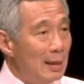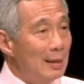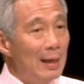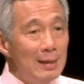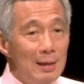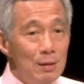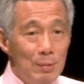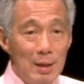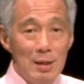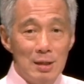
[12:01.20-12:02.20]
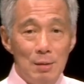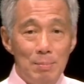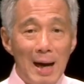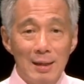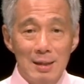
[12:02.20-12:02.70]
it's in London, whether it's in
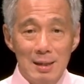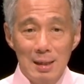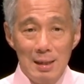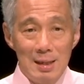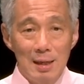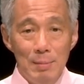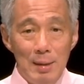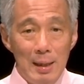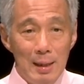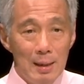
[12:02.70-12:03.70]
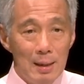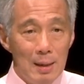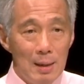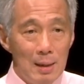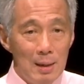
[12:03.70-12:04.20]
Paris, in Germany,
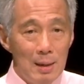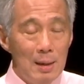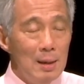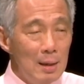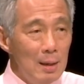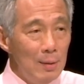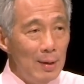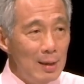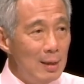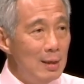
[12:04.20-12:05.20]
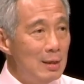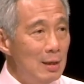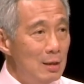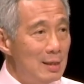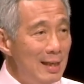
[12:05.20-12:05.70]
whether it's
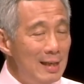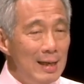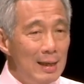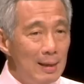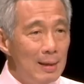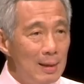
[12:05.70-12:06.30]
in Sydney.